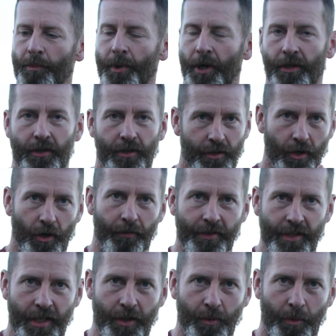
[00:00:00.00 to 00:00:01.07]
But
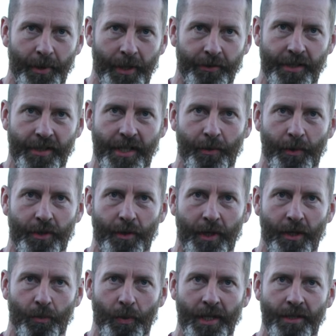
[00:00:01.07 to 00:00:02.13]
obviously you won't be able to see which
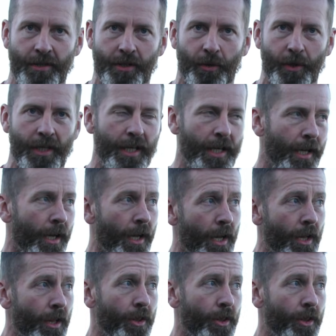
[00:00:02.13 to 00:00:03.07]
way the wind's going here.